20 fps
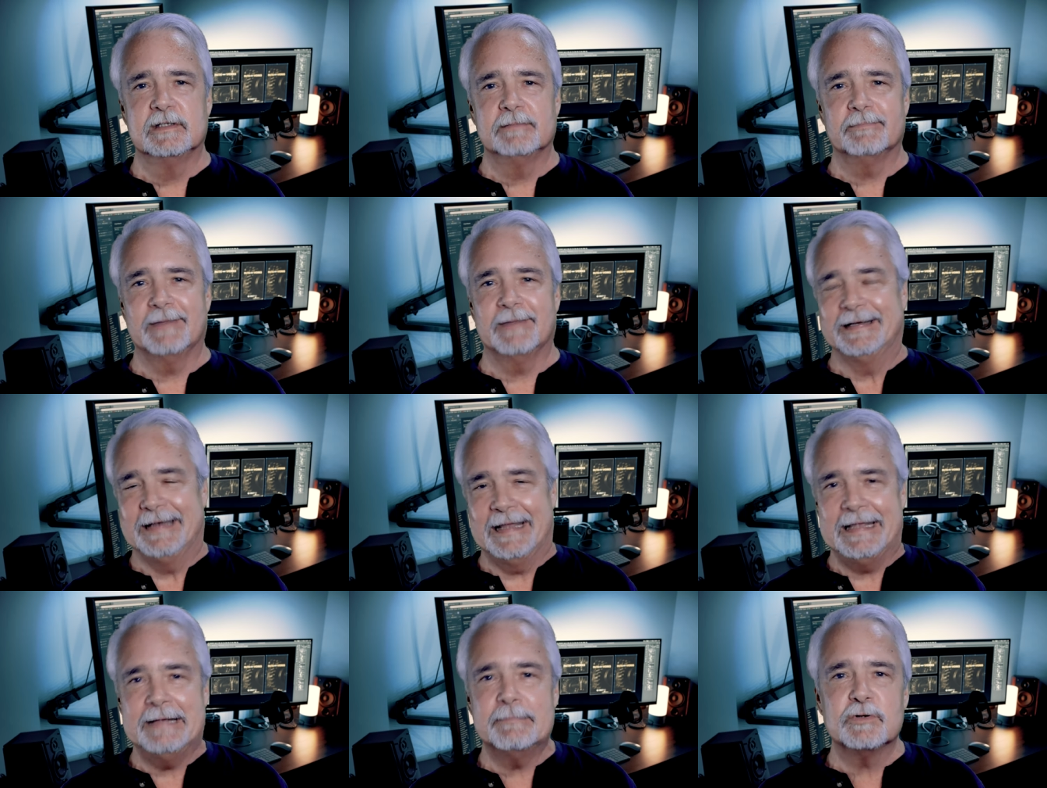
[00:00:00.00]
My
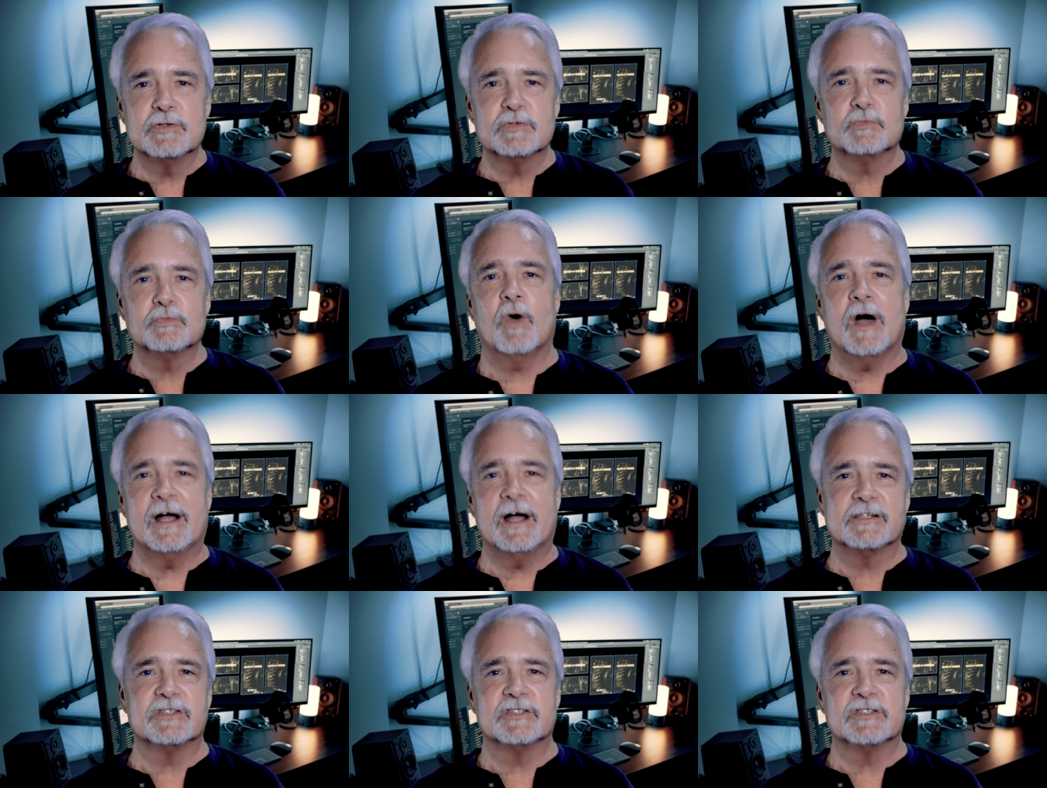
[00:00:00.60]
neighbors
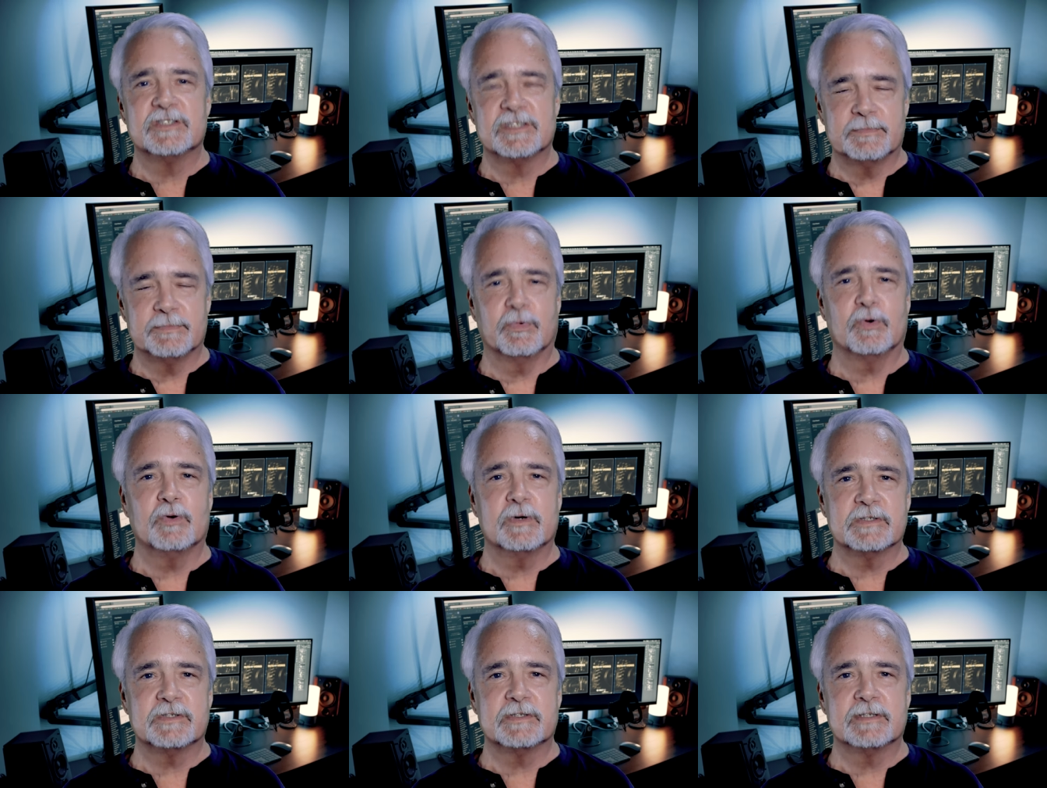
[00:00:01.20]
watched
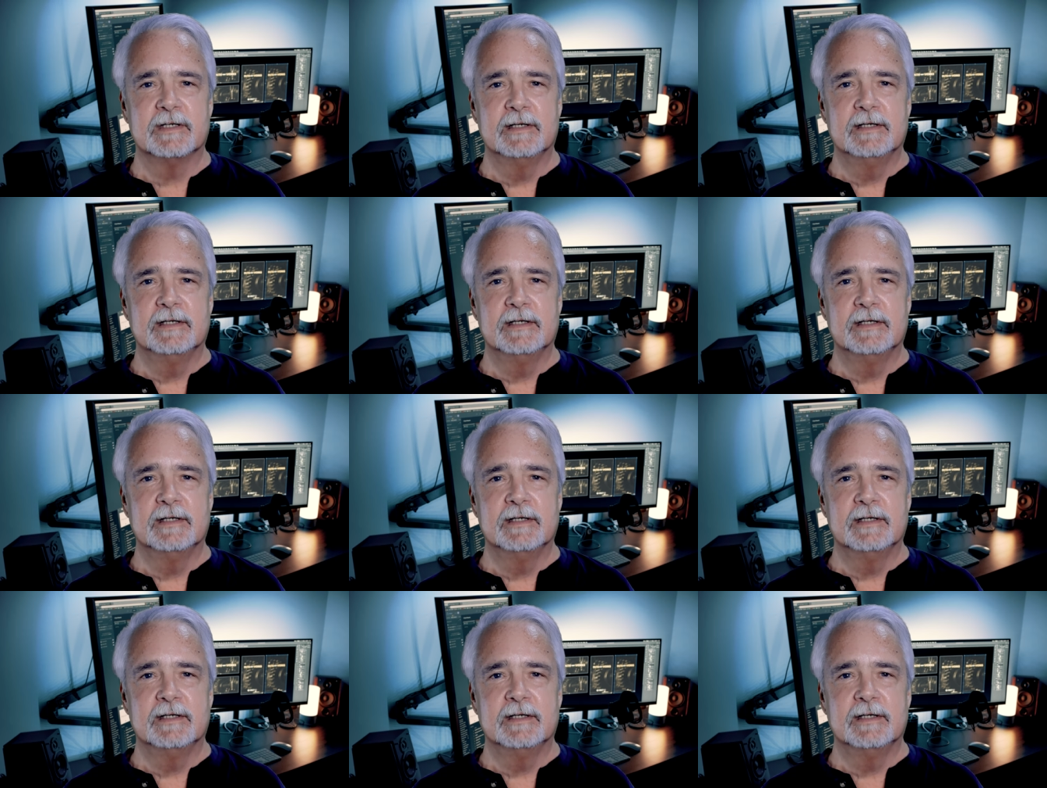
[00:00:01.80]
sports.